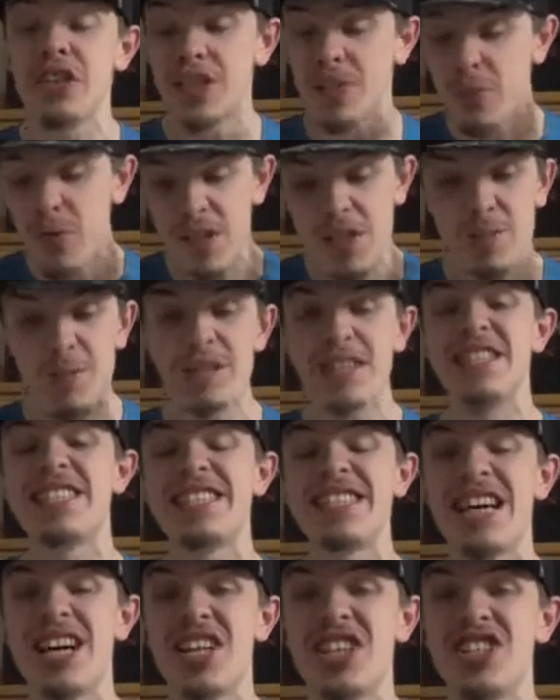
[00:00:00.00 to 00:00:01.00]
This was my
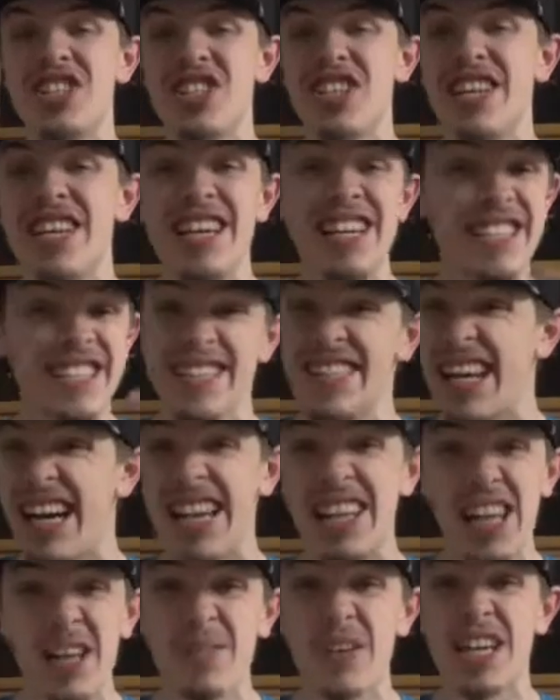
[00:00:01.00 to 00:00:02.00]
nostalgia, and
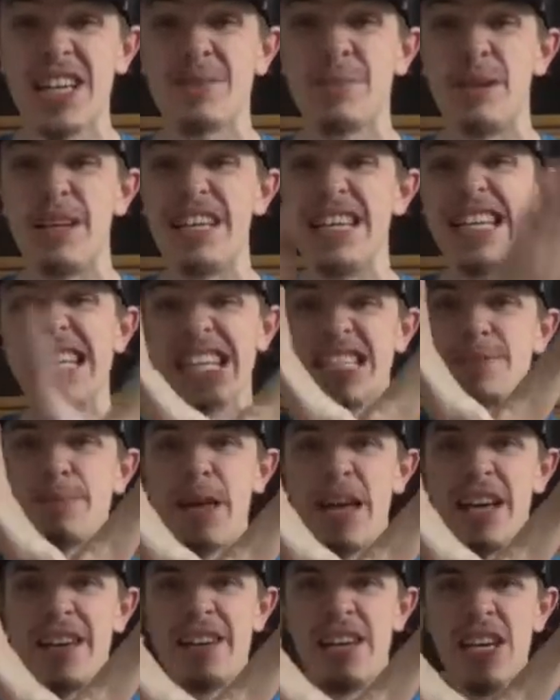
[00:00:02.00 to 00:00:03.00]
I love X-Men.
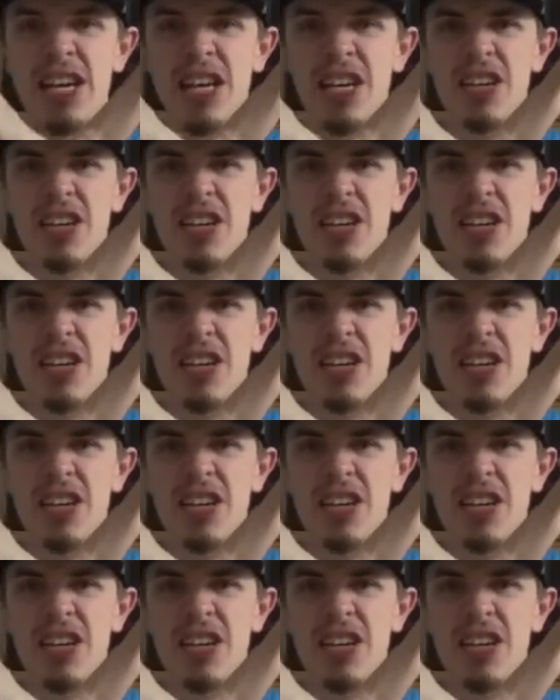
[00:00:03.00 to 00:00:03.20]
X-Men.